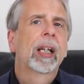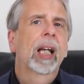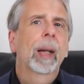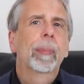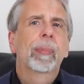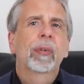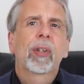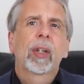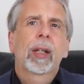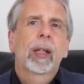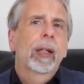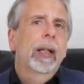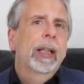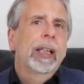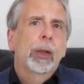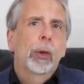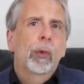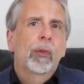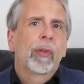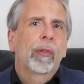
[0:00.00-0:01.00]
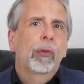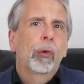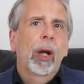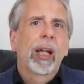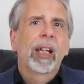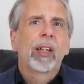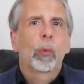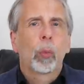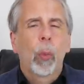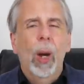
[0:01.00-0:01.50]
In particular, he used the
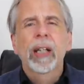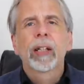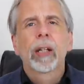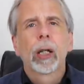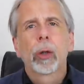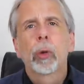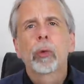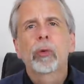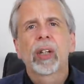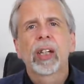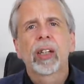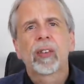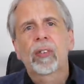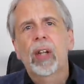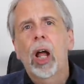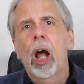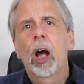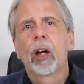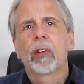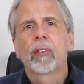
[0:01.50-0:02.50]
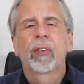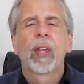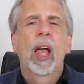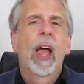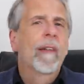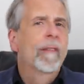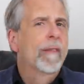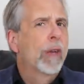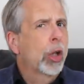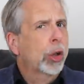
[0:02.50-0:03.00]
phrase, when the looting starts,
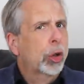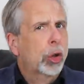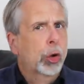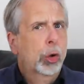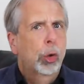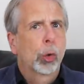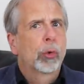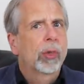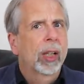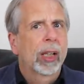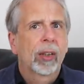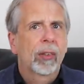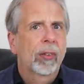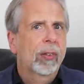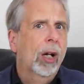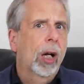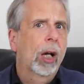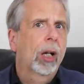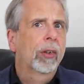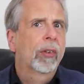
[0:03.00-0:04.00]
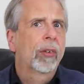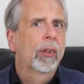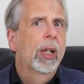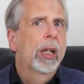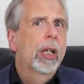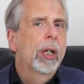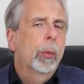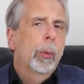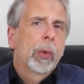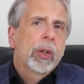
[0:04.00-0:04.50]
the shooting starts,
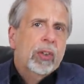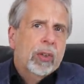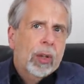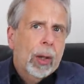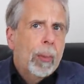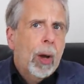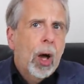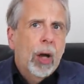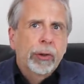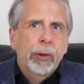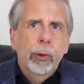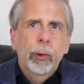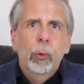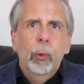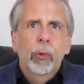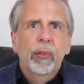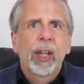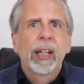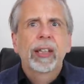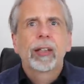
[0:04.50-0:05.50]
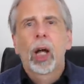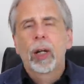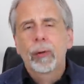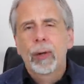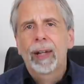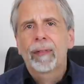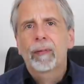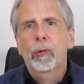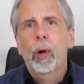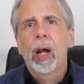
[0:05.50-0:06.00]
which some argued was a
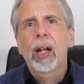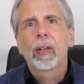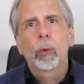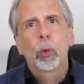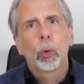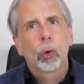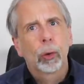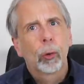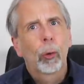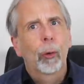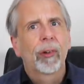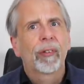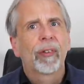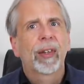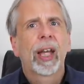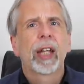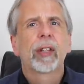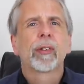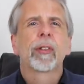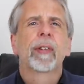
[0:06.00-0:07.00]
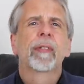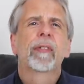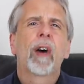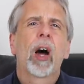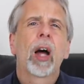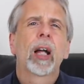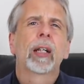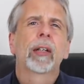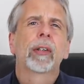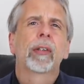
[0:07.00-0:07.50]
direct threat or glorification of
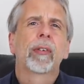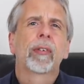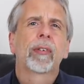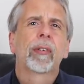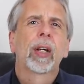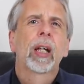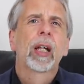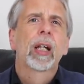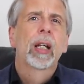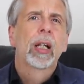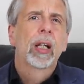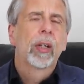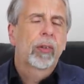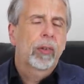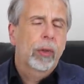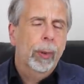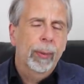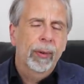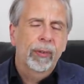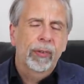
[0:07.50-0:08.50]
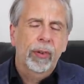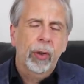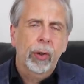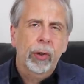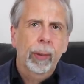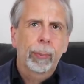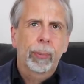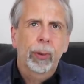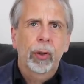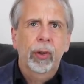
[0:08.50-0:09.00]
violence. Some of
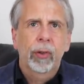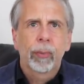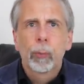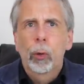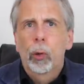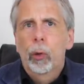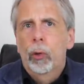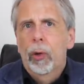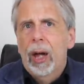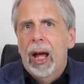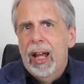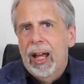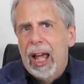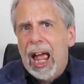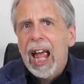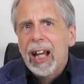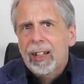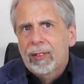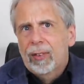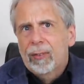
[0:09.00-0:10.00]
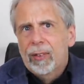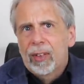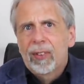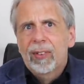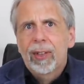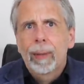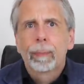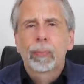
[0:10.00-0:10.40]
Zuckerberg's more activist